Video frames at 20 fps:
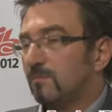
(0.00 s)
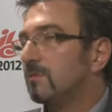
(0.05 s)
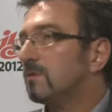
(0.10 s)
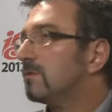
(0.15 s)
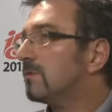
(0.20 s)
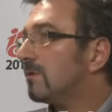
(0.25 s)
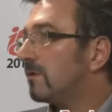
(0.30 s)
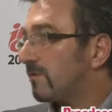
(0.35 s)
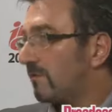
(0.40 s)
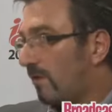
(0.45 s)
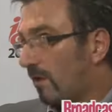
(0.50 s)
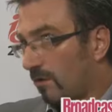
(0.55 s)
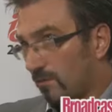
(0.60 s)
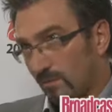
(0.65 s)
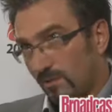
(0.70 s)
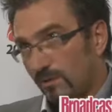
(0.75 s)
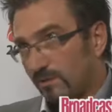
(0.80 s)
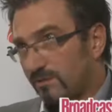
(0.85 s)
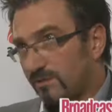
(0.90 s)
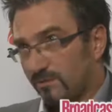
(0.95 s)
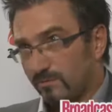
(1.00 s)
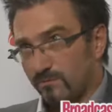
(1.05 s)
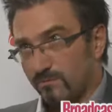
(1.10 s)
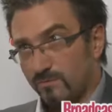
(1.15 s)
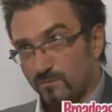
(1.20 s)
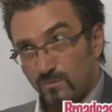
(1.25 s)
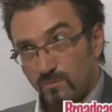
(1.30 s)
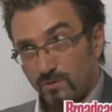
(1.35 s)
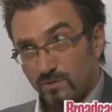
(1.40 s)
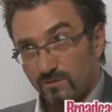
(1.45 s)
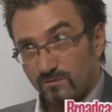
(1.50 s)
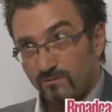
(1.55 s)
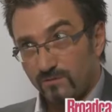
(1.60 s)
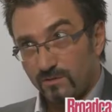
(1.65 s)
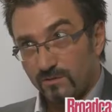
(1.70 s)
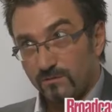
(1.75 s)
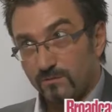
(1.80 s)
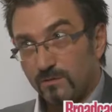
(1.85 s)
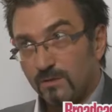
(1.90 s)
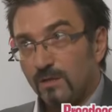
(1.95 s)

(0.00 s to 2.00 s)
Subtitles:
like the whole iTunes workflow.